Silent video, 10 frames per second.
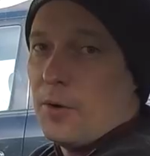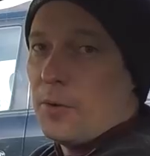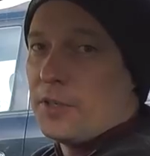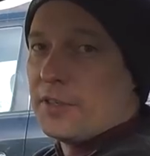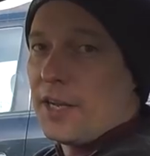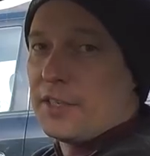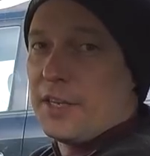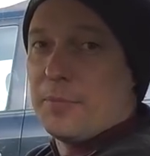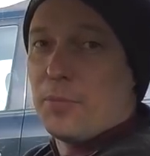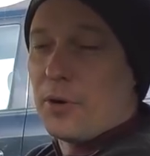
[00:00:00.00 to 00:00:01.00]
which is
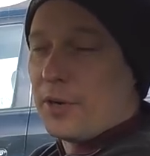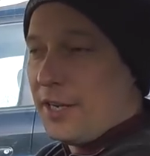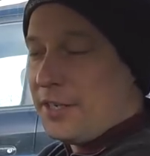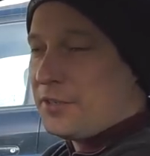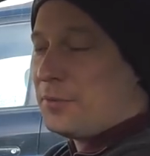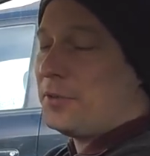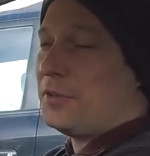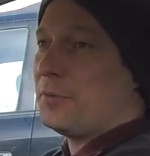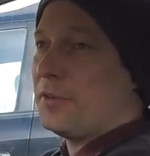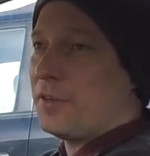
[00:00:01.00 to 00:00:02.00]
actually in Port which
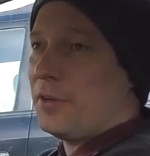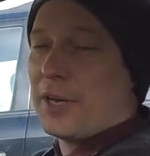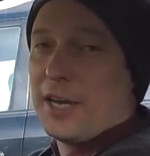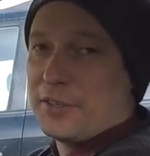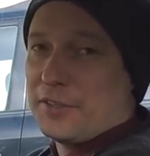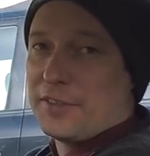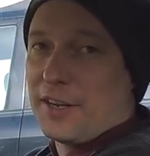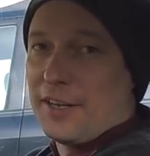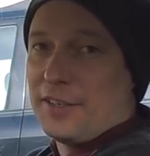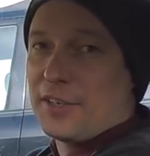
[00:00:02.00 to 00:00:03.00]
is one of the locations
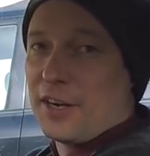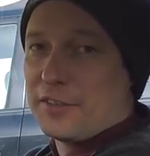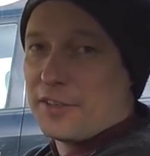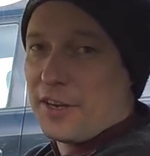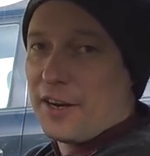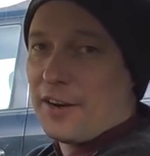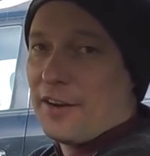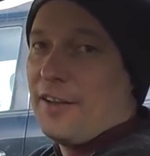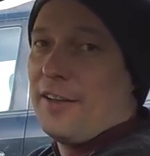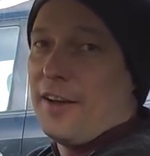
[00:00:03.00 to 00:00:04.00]
that I charged the car
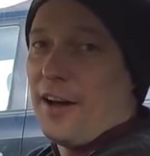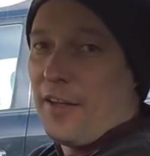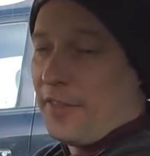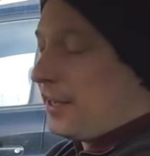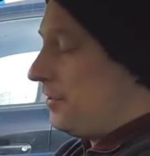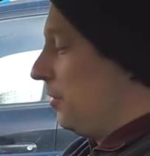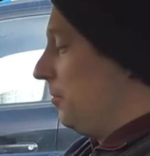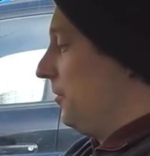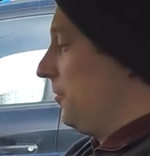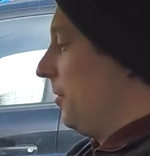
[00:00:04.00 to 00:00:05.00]
on that
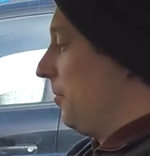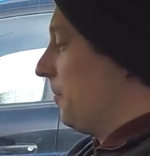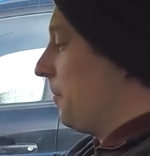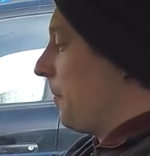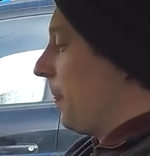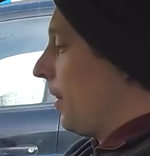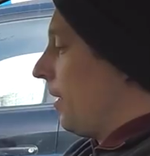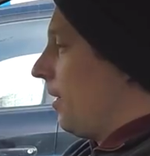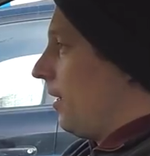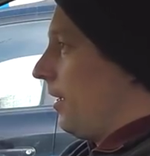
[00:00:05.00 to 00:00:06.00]
Dublin trip.
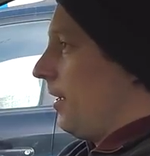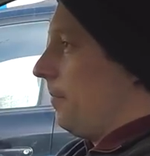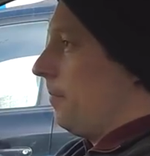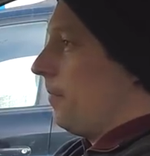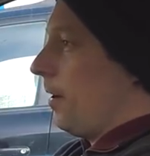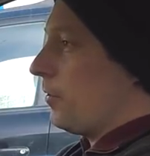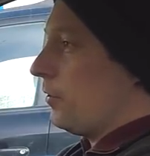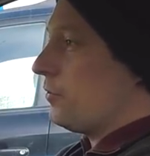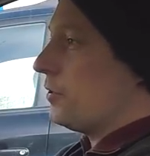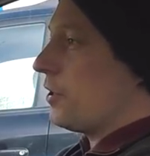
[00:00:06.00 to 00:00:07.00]
Um, I'm
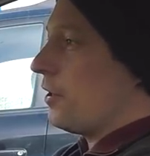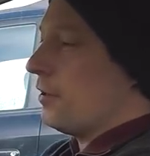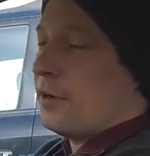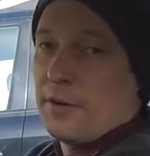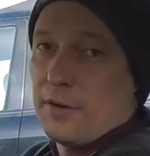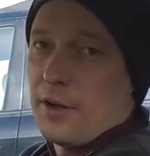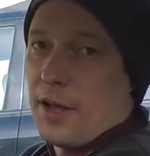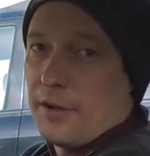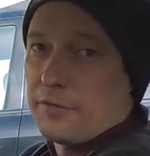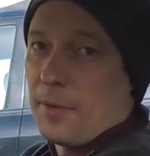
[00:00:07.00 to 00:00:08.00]
going to return
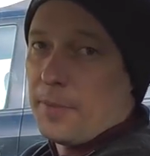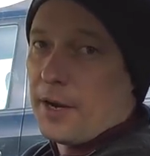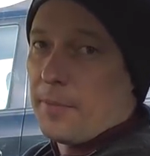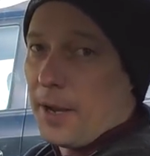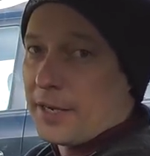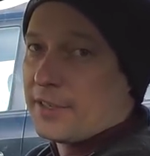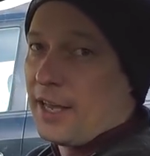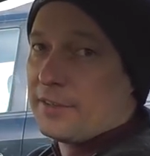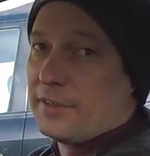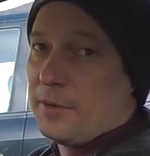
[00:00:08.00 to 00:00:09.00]
uh, from there back
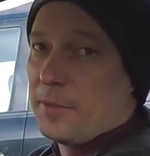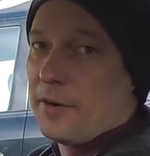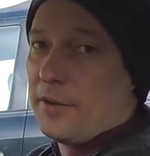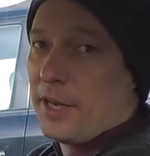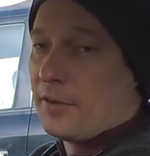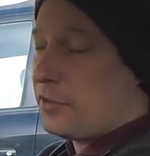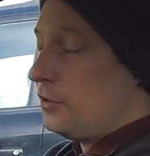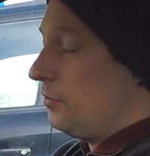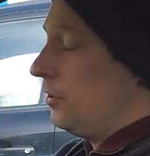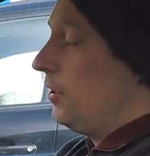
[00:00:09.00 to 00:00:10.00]
to Bere in the
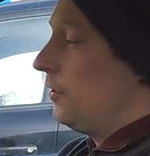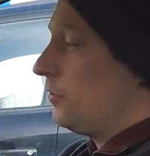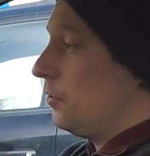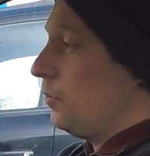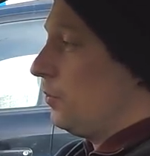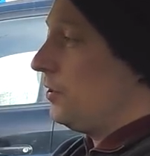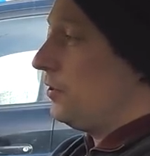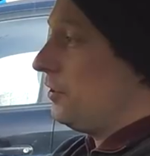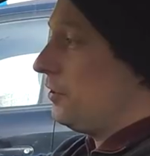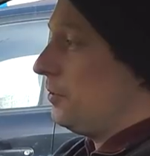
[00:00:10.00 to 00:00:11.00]
afternoon. So we
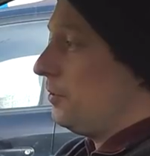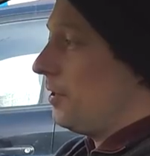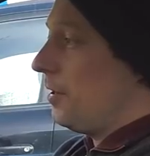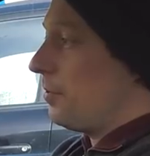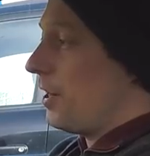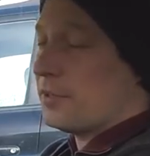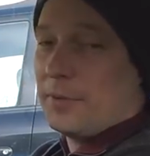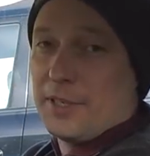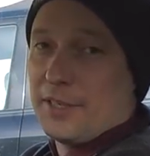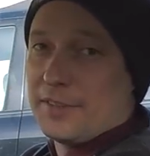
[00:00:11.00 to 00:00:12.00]
should do
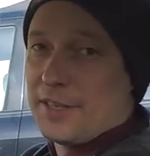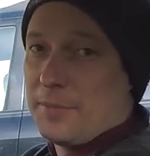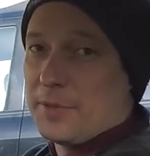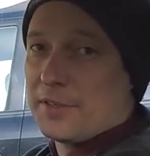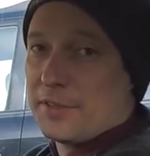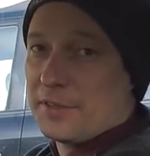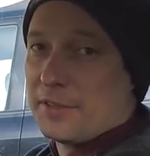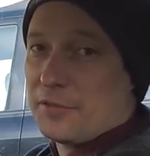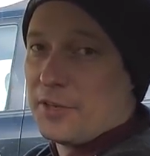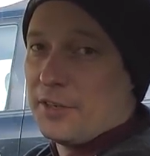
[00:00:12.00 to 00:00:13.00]
approximately the same distance
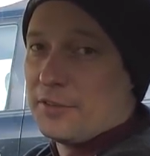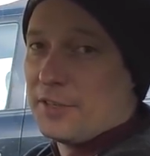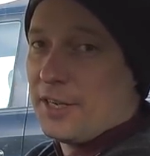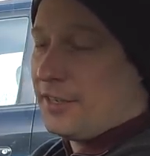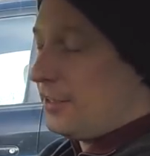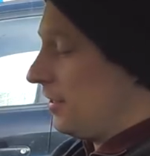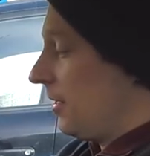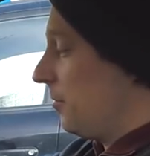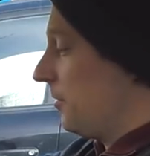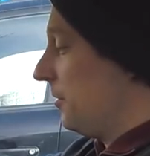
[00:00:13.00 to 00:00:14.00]
of 380
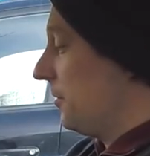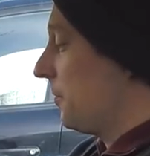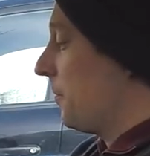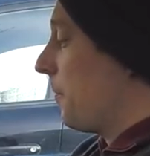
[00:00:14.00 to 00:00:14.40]
kilometers.